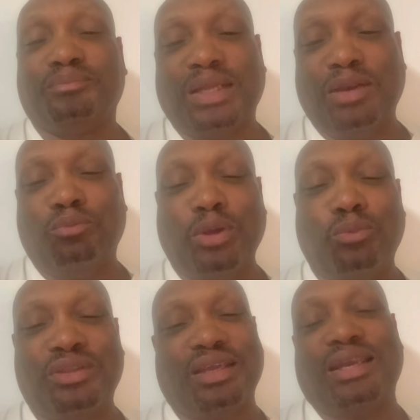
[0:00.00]
Anyway,
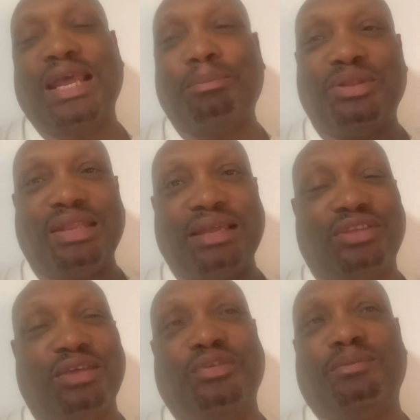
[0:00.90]
once again, happy
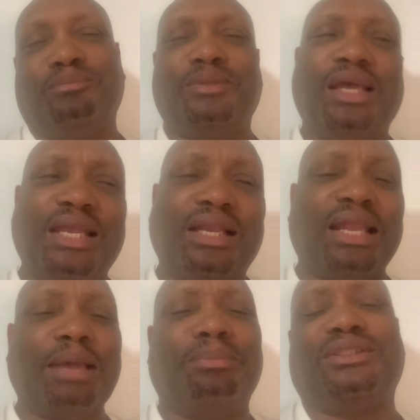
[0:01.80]
Thanksgiving. Hit the like button,